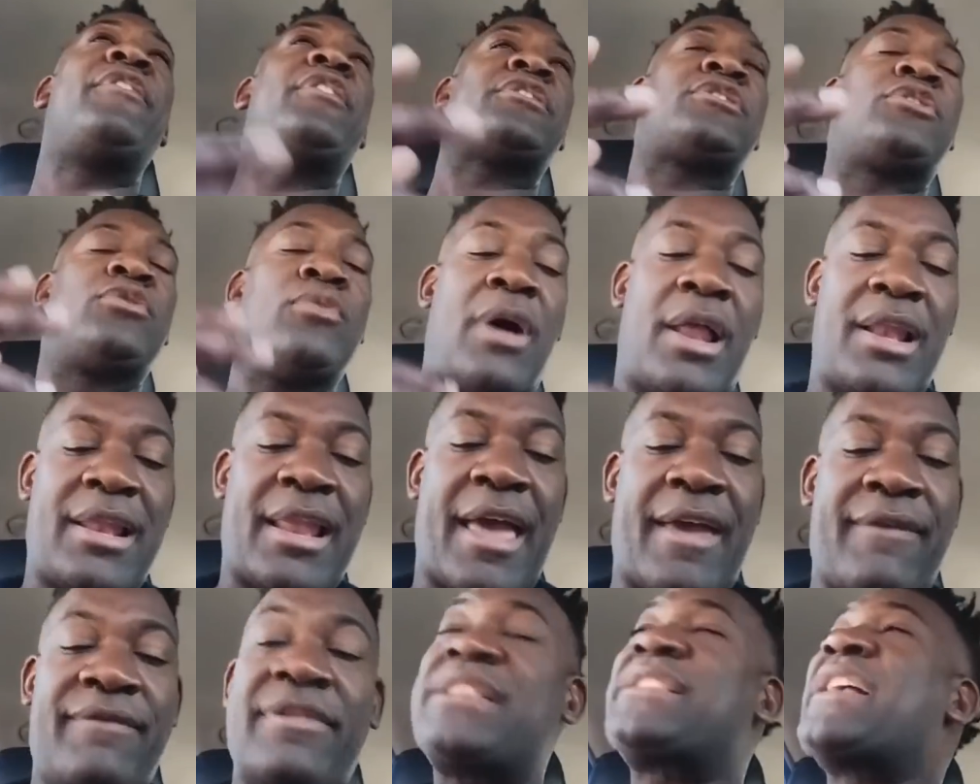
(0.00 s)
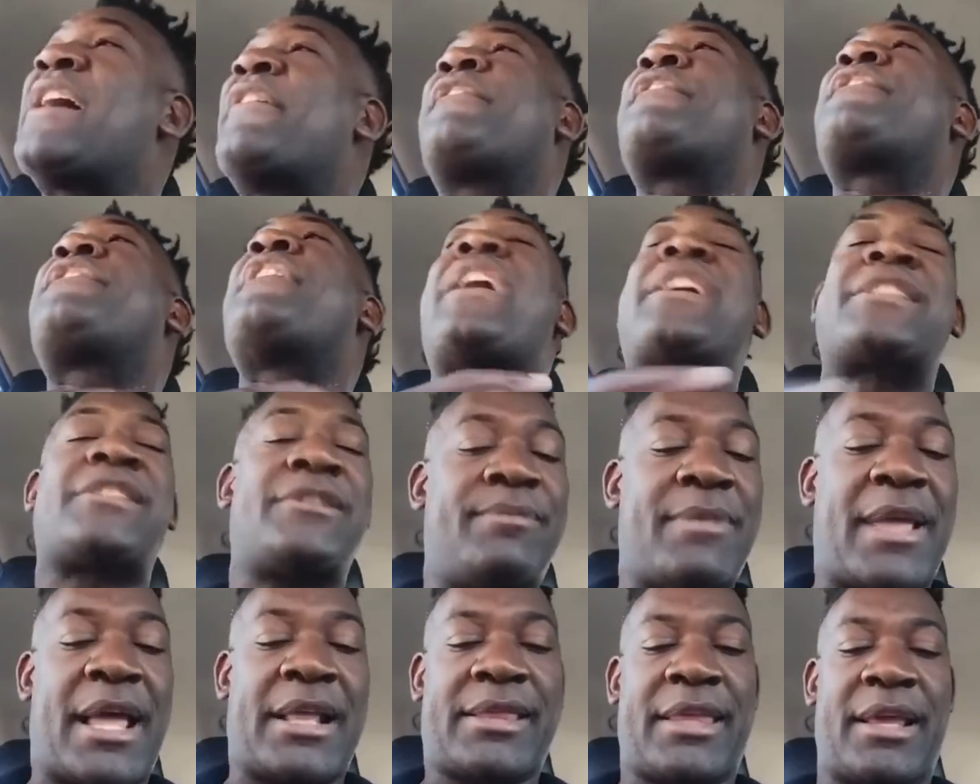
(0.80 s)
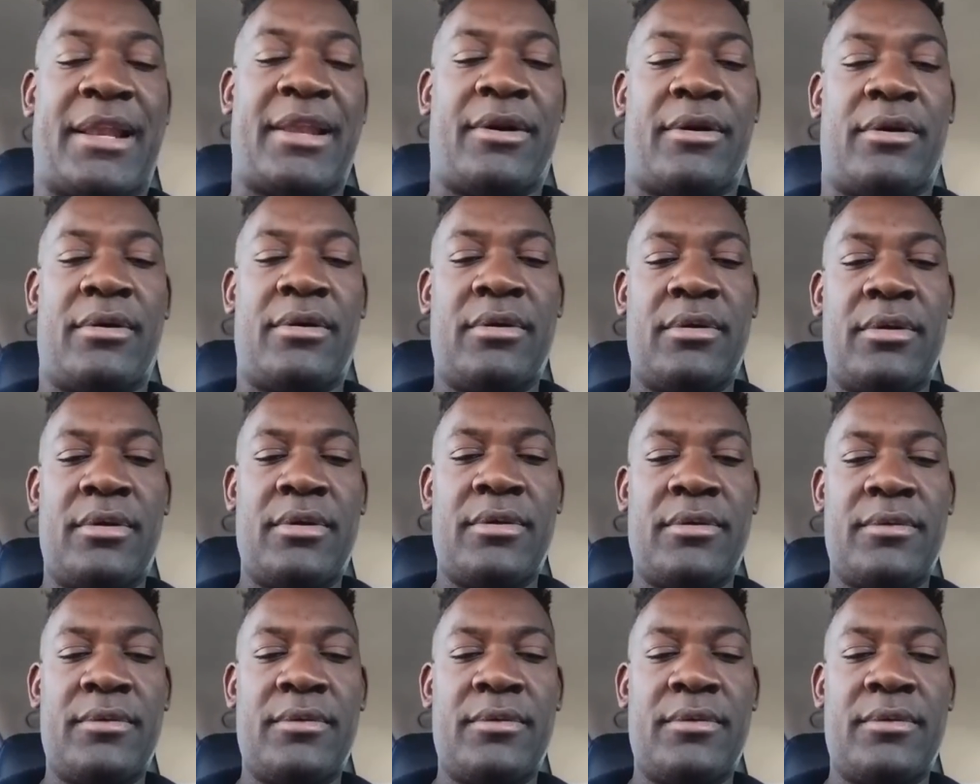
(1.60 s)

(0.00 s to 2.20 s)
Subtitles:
We just do a lie. This is a fact, me, I tell you.